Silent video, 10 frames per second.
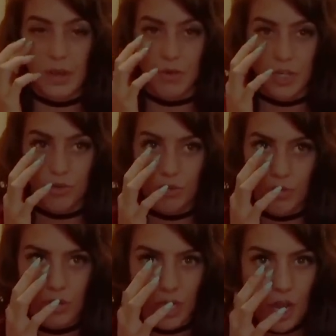They were
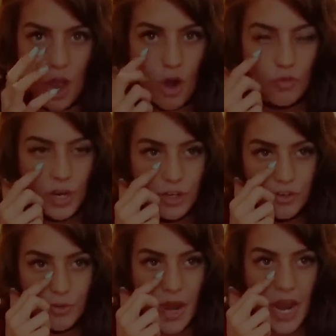like right
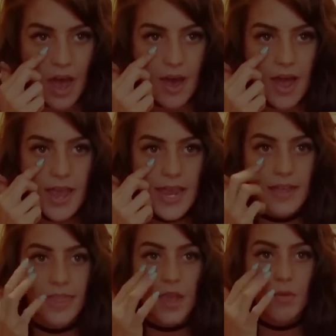under my eye,
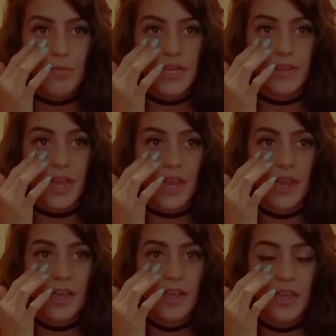and they would be like,
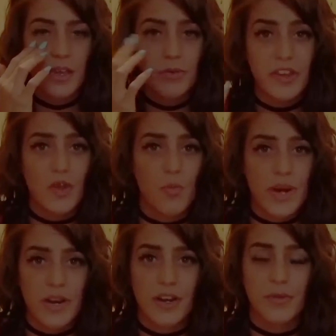it was like
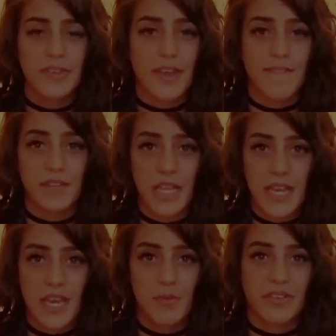weird, it was like
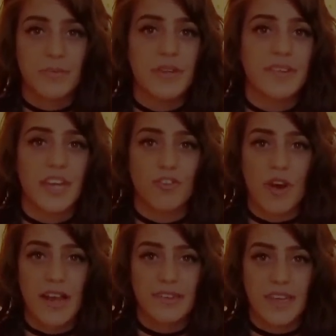flaky, it was almost like
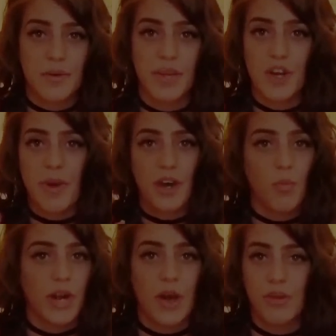dry skin, but no matter
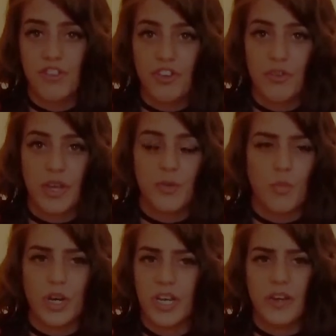what I would do, it
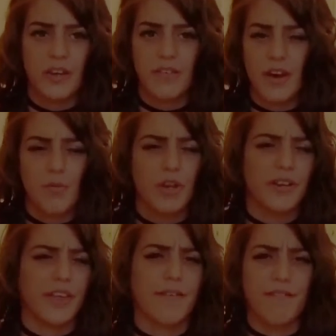wouldn't
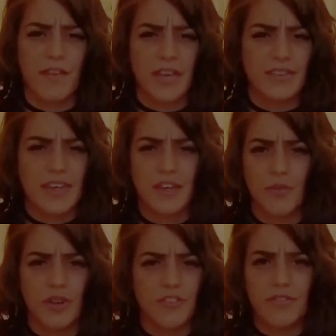like fix it
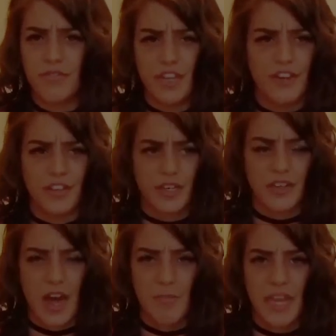or, you know, like
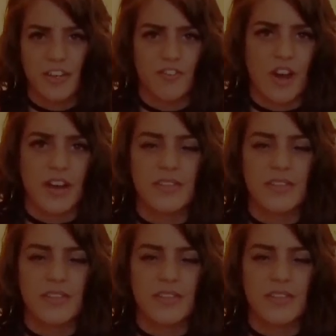not make it dry.